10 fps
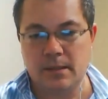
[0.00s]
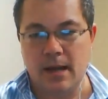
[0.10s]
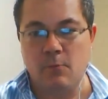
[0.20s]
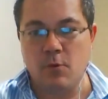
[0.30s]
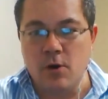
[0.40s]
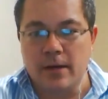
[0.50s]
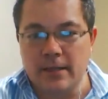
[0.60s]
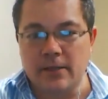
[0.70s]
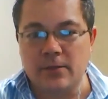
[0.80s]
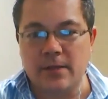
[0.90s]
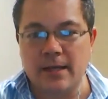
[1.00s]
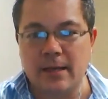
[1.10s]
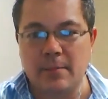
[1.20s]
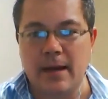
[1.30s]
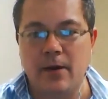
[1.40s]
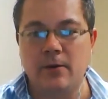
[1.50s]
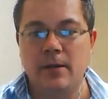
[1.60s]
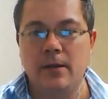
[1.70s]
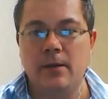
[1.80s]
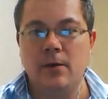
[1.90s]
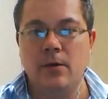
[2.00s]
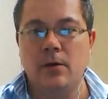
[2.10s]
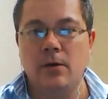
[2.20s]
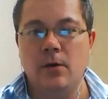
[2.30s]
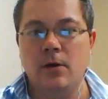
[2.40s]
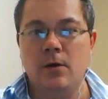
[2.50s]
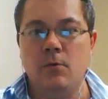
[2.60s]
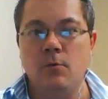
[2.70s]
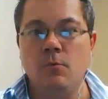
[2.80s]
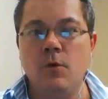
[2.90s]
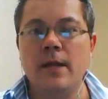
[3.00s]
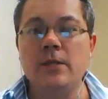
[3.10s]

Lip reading: I want you to think about what